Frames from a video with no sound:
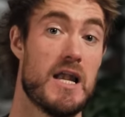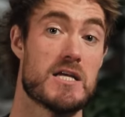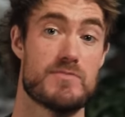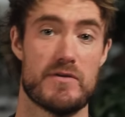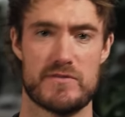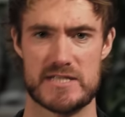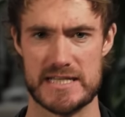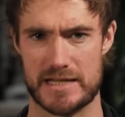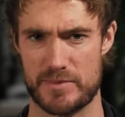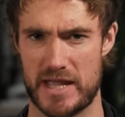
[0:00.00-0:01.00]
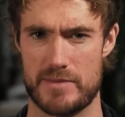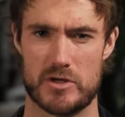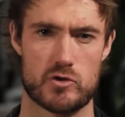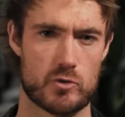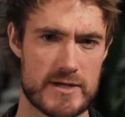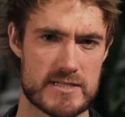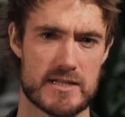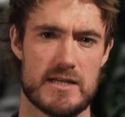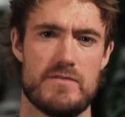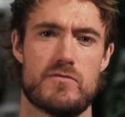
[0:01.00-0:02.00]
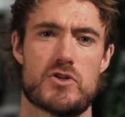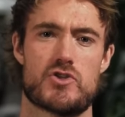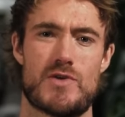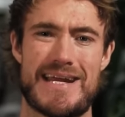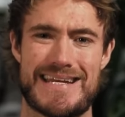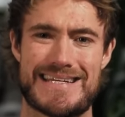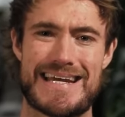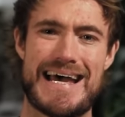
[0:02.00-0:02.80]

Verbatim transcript: I lost my physique and became increasingly frustrated